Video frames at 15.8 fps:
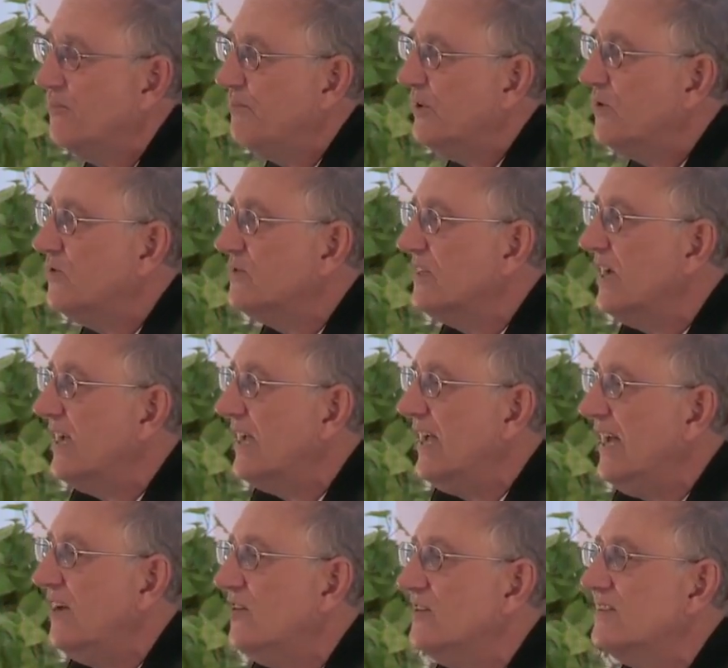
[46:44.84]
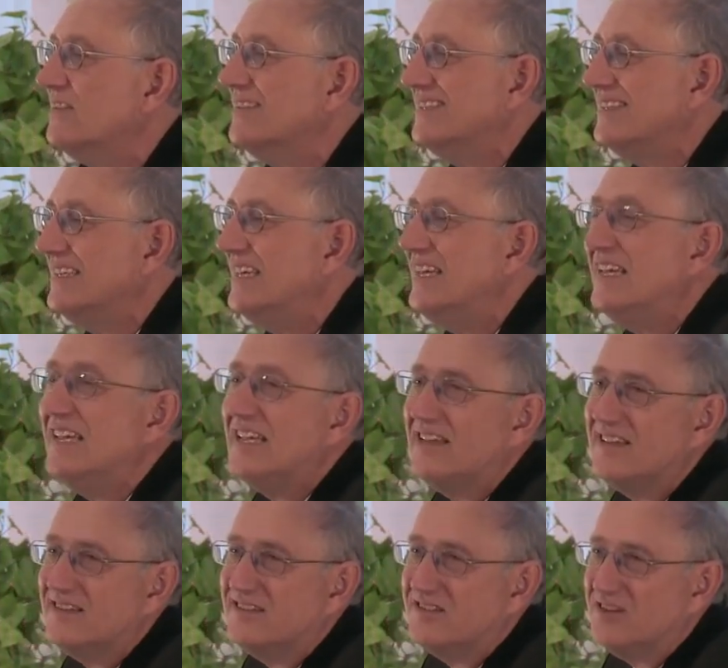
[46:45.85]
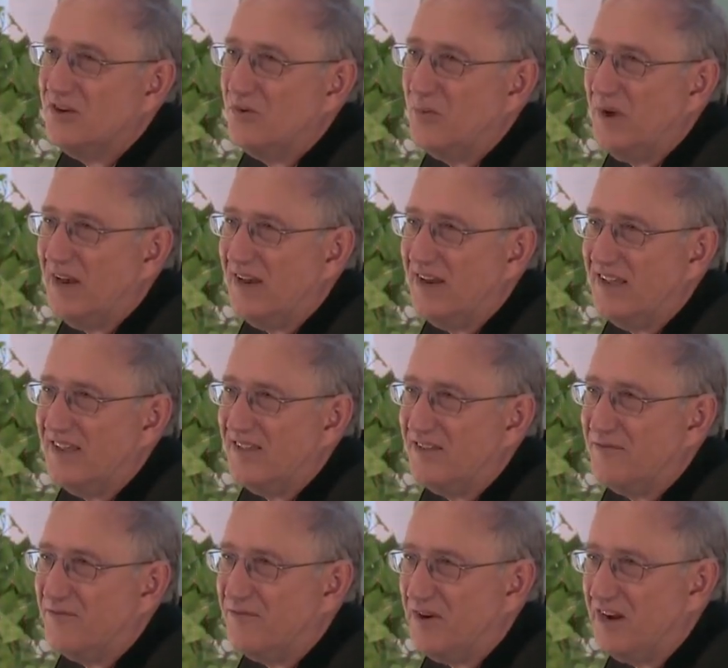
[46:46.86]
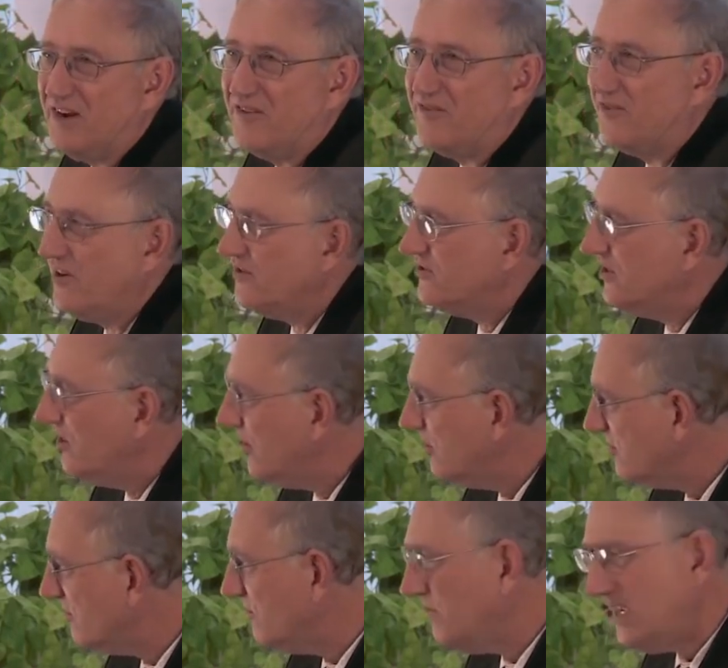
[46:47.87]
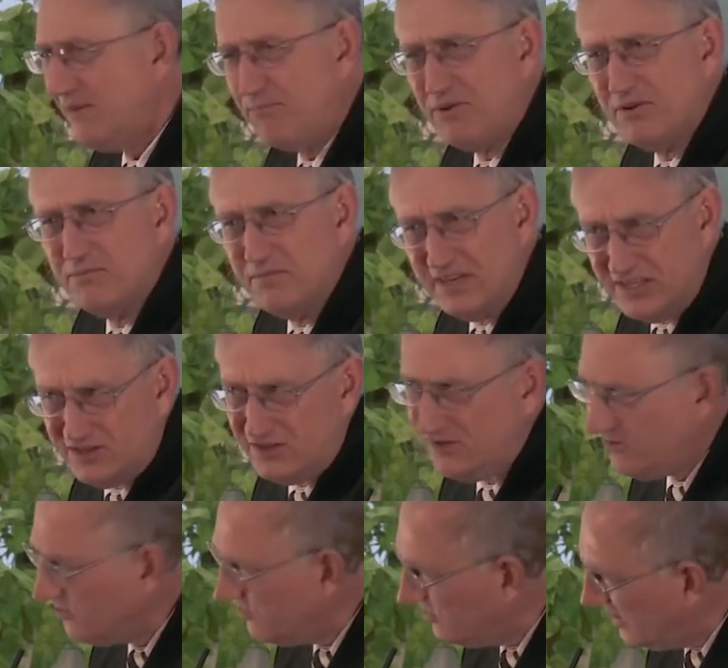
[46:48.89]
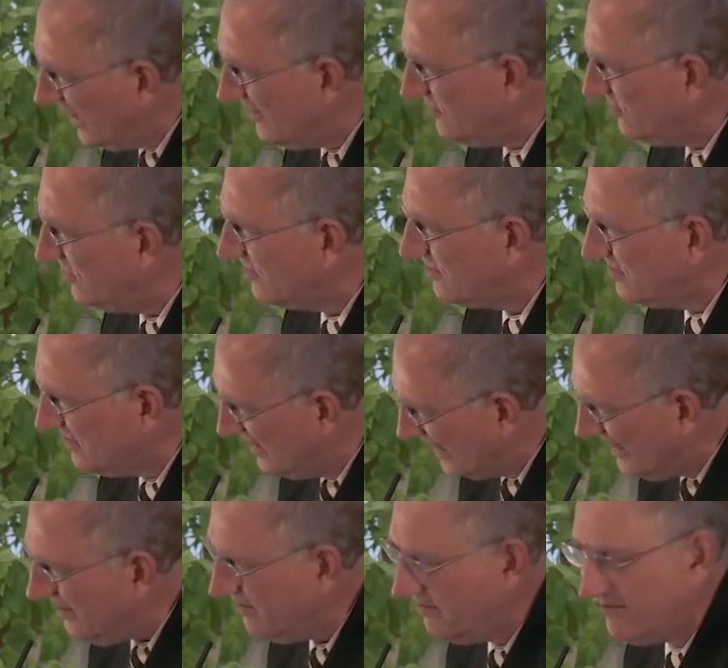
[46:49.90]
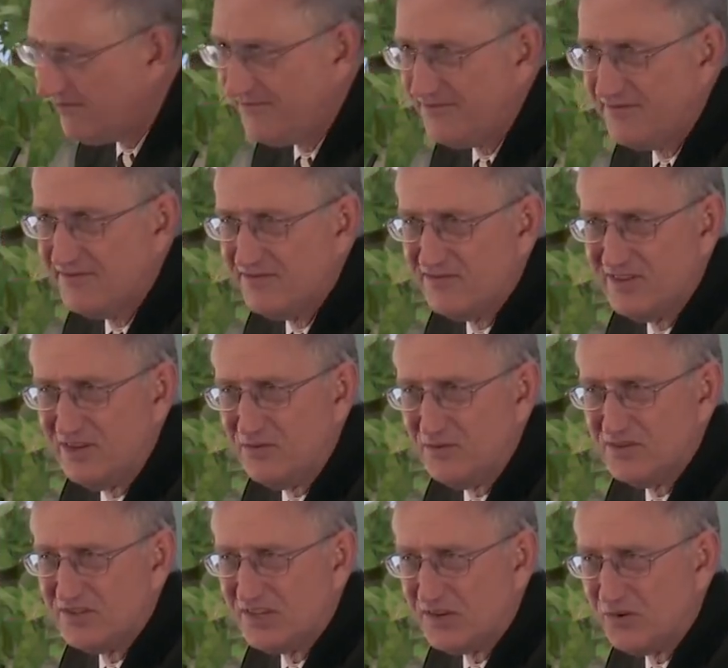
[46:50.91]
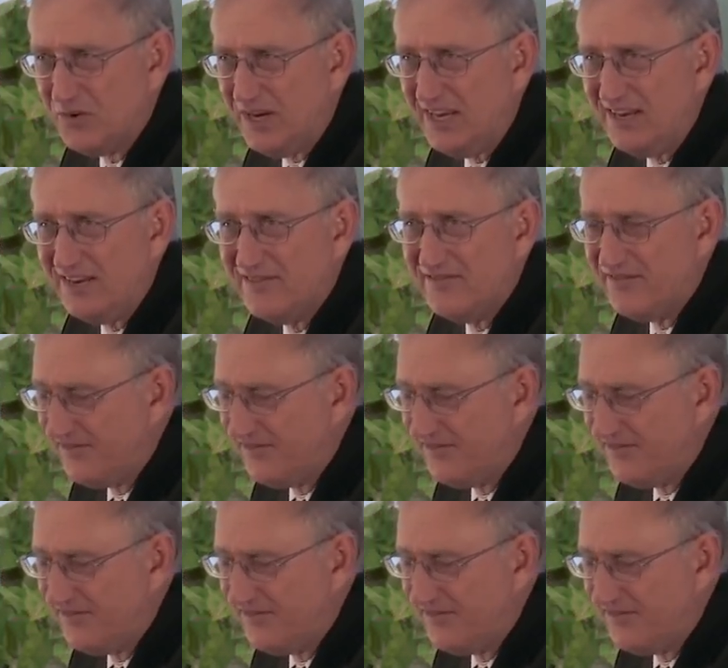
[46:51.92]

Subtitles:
Because I cannot see so well in the front row." She asked me permission to change her seat. She was the queen.